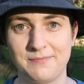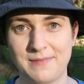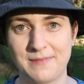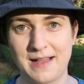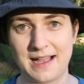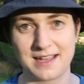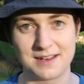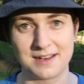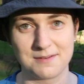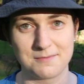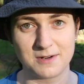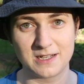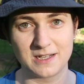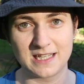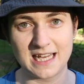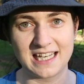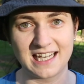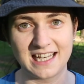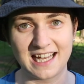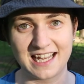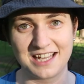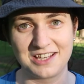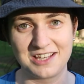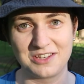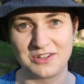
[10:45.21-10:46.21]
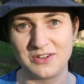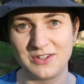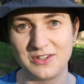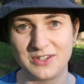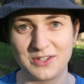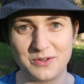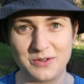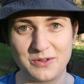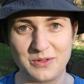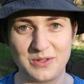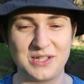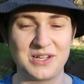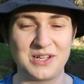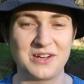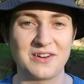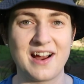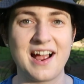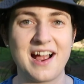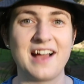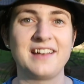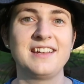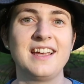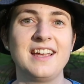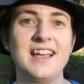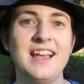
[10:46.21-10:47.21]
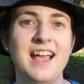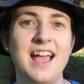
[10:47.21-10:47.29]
I can pretend like I do, so we'll stick around.